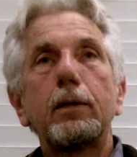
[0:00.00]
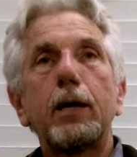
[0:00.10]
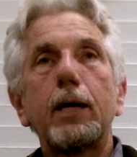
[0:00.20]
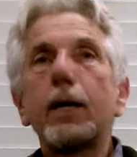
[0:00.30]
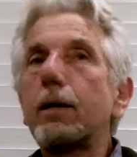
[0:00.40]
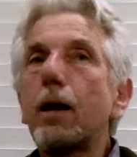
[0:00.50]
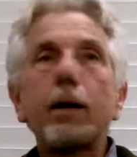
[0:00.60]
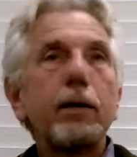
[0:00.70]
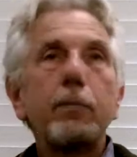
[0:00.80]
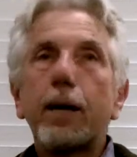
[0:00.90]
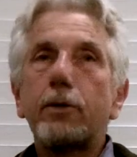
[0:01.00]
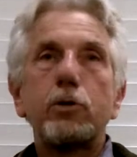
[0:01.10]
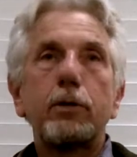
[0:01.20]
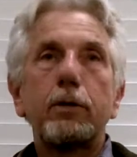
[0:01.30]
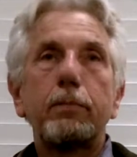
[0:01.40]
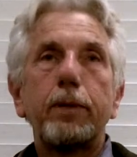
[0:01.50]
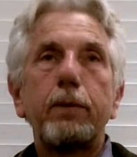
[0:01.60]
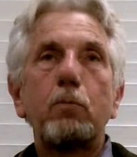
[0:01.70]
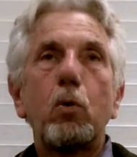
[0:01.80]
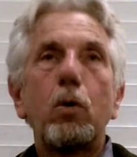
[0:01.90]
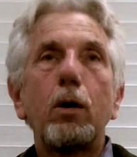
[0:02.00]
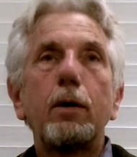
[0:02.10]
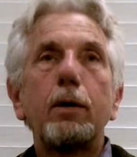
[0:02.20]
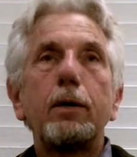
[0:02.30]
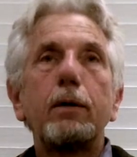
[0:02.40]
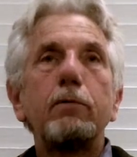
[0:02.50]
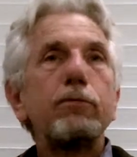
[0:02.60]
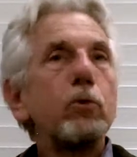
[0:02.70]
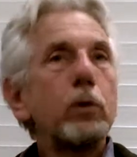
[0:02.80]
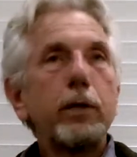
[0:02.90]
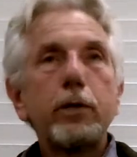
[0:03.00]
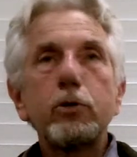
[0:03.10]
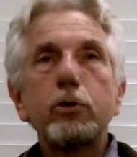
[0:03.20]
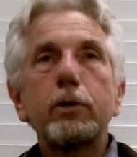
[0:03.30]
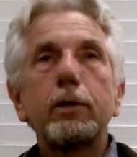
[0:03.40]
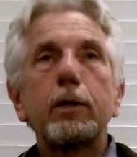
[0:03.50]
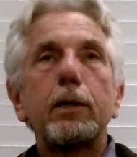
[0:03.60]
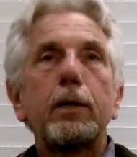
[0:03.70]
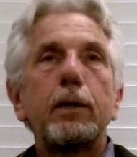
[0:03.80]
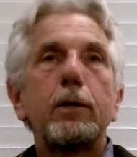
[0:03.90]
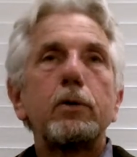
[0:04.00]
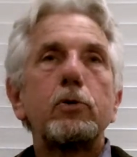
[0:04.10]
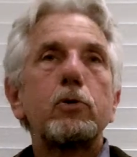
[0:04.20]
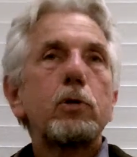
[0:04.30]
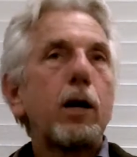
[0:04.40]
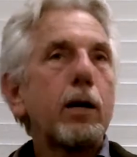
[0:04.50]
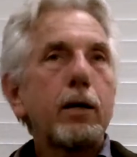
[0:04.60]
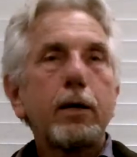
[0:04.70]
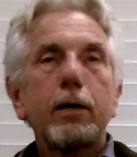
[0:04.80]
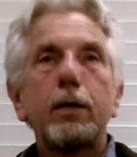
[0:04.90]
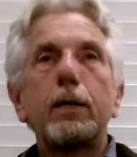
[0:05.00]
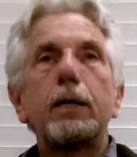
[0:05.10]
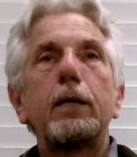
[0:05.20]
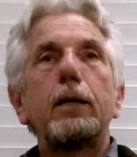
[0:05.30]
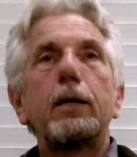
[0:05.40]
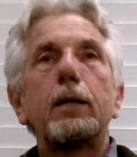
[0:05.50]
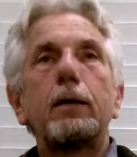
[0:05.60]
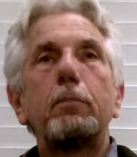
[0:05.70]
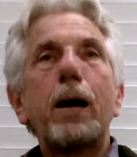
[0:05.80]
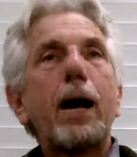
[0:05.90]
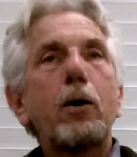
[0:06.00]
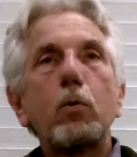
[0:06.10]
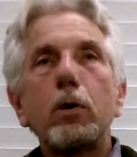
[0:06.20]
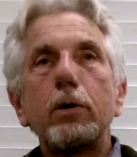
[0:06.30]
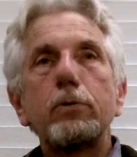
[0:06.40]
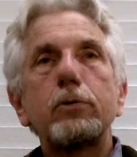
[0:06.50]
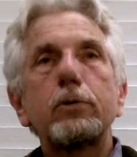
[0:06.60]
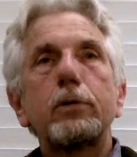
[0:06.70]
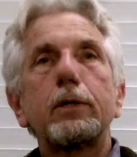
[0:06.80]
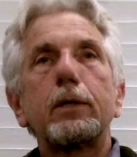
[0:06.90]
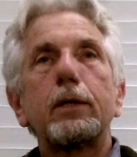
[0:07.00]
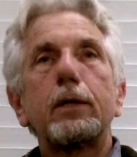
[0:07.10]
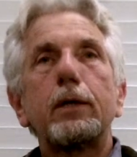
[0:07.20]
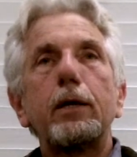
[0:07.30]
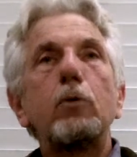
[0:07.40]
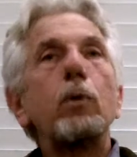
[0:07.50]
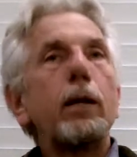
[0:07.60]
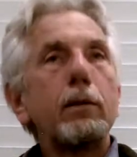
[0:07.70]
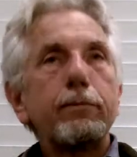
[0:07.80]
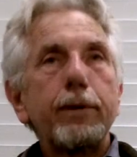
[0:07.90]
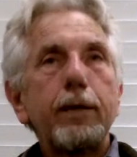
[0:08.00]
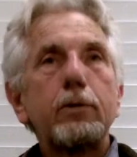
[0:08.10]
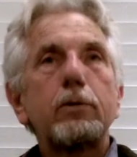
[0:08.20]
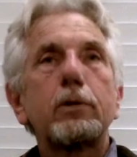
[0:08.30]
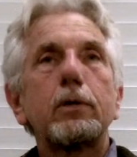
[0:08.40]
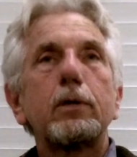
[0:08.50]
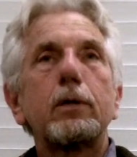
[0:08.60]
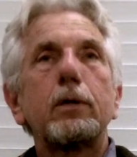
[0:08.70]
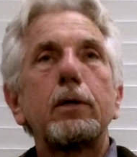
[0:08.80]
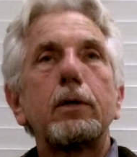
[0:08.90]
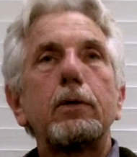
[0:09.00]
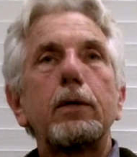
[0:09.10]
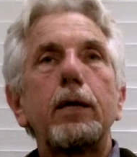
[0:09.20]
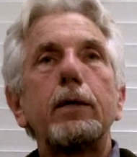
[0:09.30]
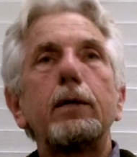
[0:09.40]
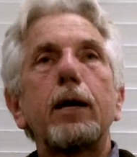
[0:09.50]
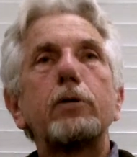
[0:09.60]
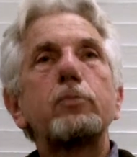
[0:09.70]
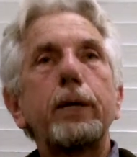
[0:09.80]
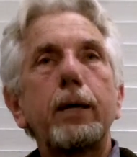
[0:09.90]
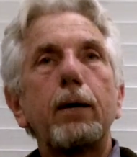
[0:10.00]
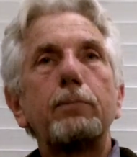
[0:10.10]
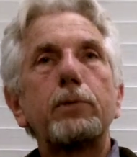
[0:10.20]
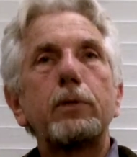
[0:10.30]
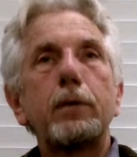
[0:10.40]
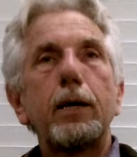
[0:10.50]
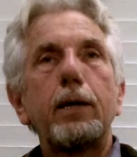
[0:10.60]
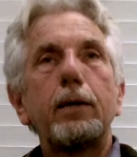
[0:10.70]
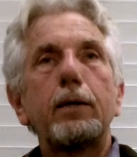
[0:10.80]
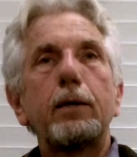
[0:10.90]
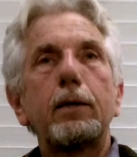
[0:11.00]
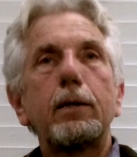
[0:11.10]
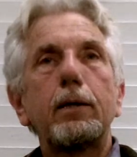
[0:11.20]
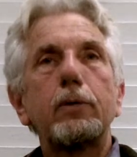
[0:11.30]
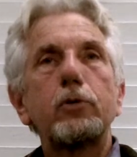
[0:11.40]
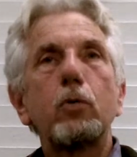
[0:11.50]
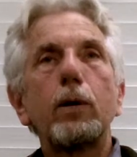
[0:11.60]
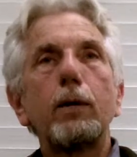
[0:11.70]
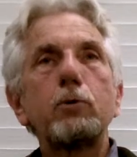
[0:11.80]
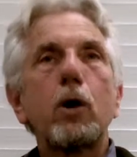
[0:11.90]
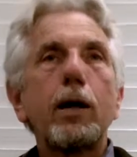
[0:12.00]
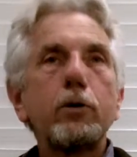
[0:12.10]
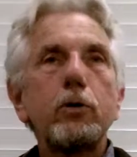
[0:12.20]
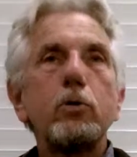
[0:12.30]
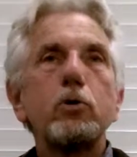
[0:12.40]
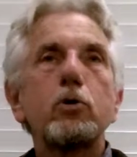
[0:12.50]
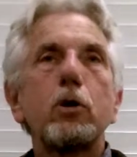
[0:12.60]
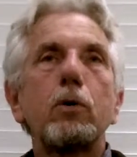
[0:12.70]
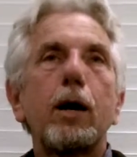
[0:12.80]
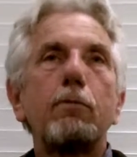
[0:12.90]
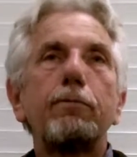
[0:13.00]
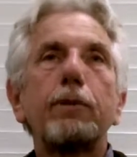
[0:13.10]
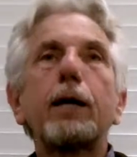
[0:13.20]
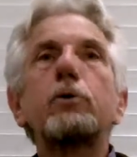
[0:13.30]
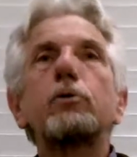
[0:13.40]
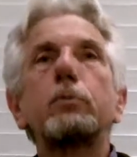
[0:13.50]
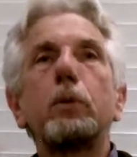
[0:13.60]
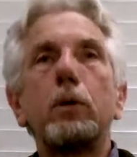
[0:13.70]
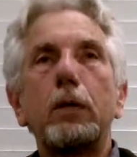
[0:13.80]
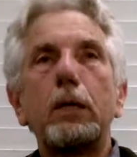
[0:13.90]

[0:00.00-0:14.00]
I cannot imagine it being more foolish, stuck, backwards, irrelevant than it has become today. So, what I'm trying to do is show how flexible